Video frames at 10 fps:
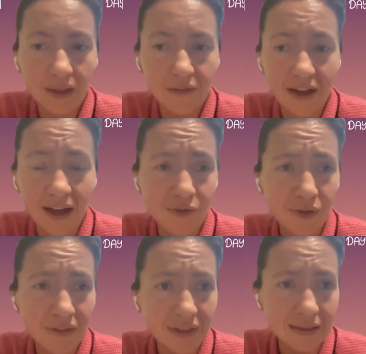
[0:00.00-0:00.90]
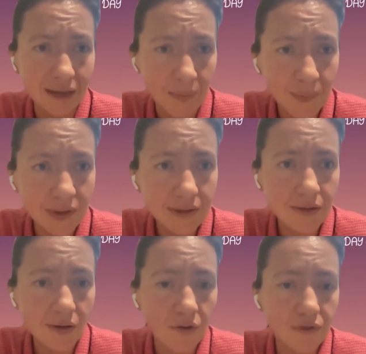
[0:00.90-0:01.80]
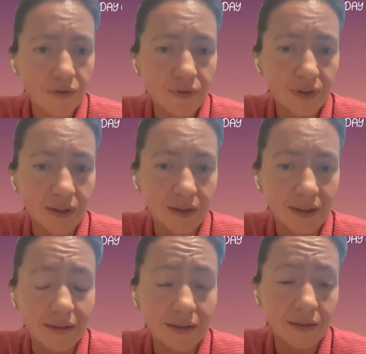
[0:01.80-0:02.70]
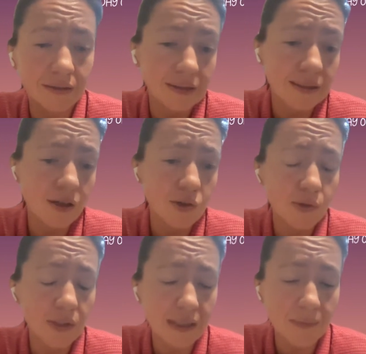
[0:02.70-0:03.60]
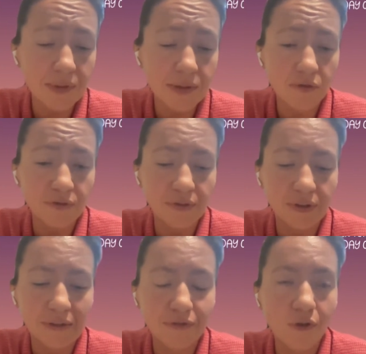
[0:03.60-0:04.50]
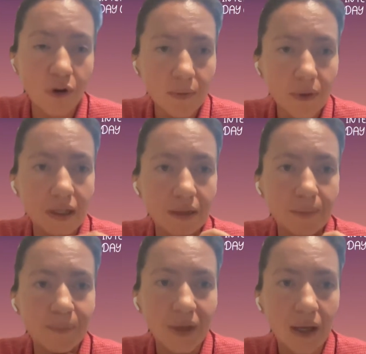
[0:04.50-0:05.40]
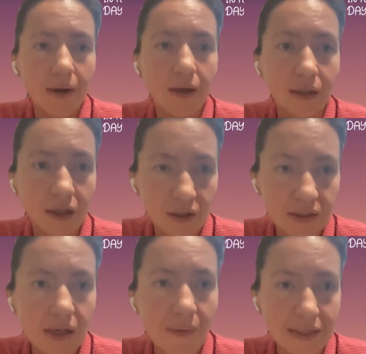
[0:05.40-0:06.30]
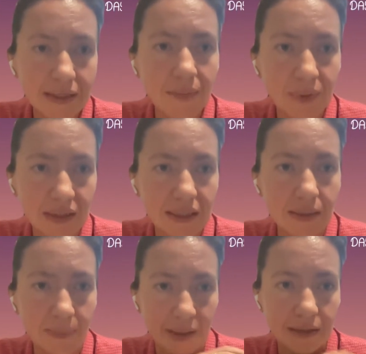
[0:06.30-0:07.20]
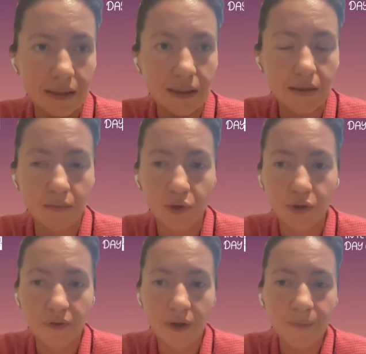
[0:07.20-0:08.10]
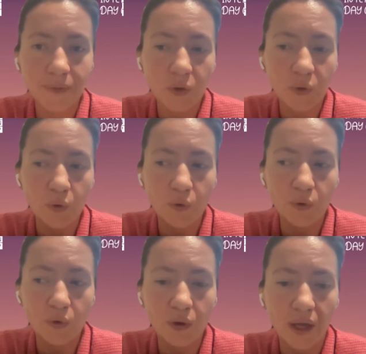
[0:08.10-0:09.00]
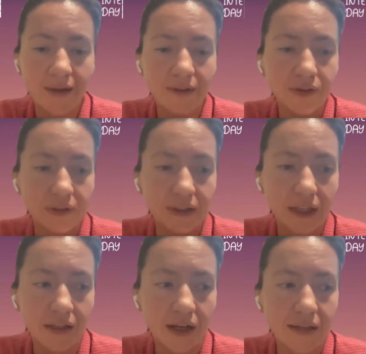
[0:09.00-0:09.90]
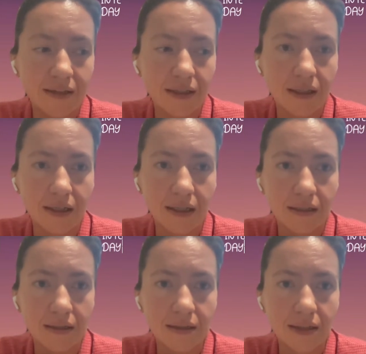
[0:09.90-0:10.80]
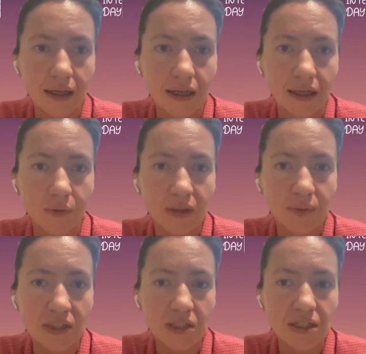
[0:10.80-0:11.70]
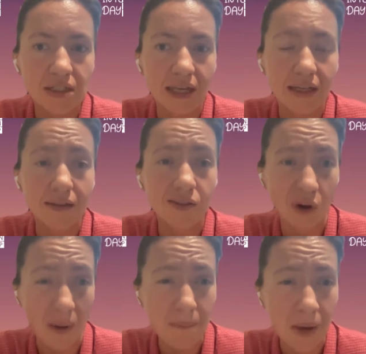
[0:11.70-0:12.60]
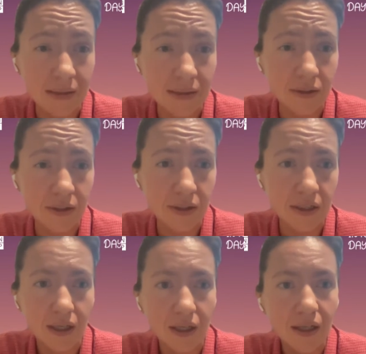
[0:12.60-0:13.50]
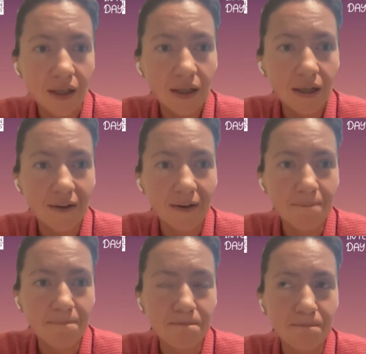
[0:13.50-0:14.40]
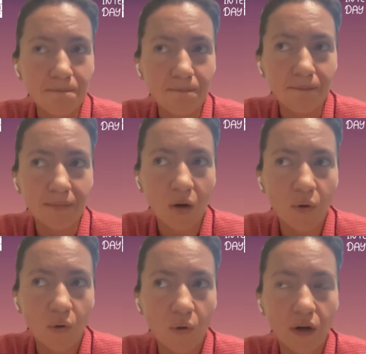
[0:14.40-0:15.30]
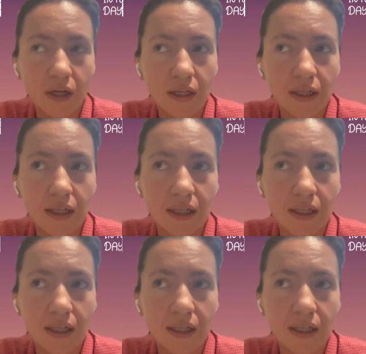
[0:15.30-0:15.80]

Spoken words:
If I have to give examples of, and these are also examples of former Girls Go IT participants here in Moldova who entered their IT careers with positions like Scrum Master or